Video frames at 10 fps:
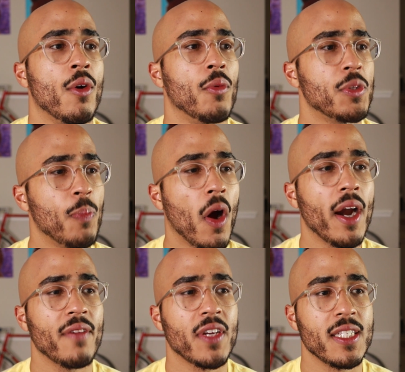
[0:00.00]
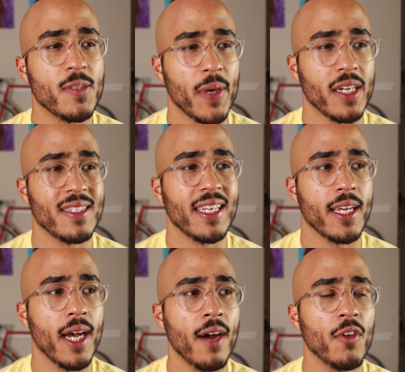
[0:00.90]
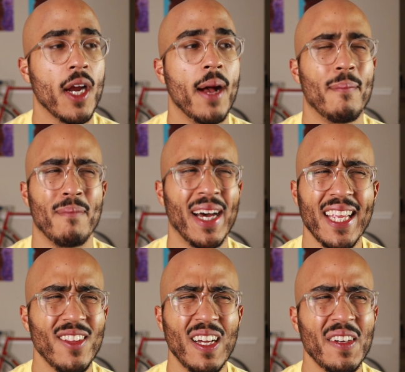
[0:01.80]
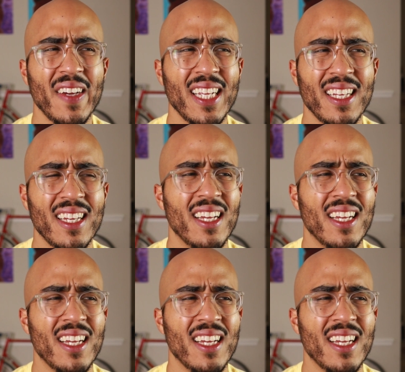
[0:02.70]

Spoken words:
was part of a conspiracy to cover up money laundering.